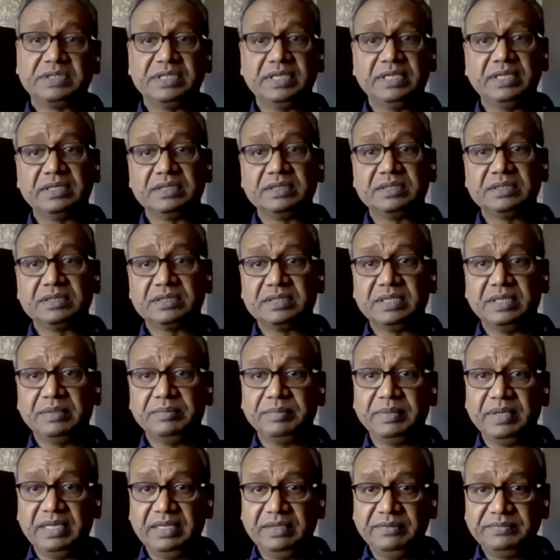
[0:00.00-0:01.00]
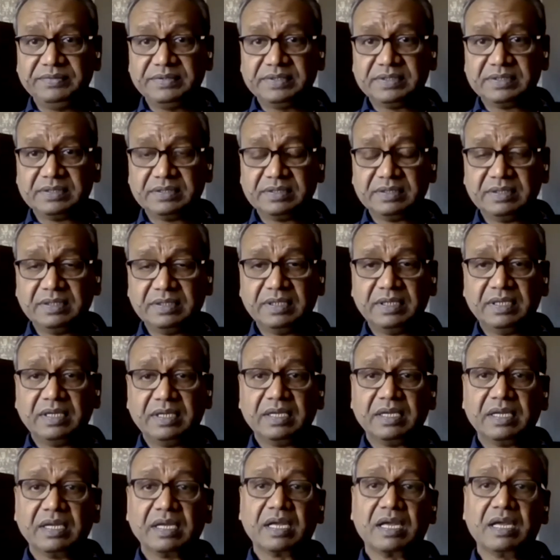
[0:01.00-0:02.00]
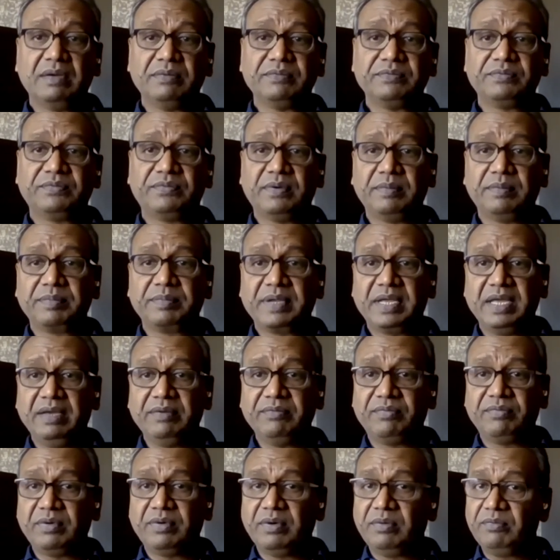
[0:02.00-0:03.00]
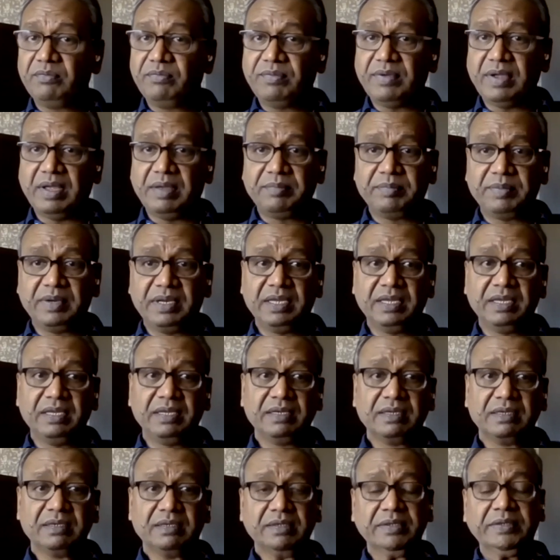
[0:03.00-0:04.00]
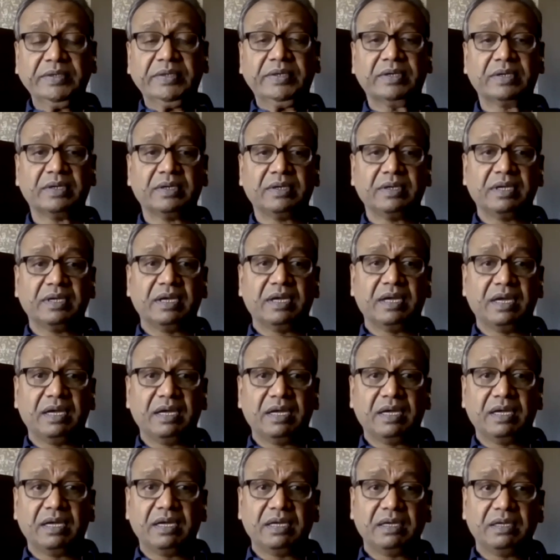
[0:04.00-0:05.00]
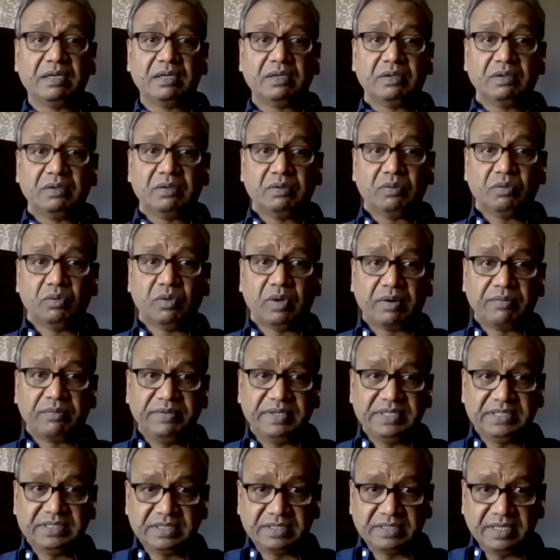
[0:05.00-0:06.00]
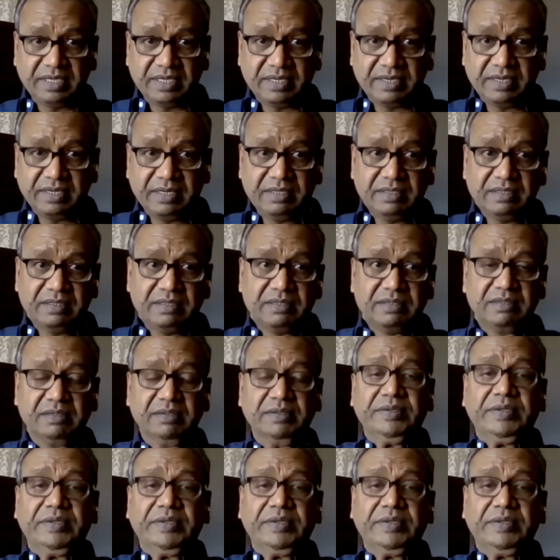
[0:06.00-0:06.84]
shares the same beliefs, comes from came from family uh, who are vegetarian.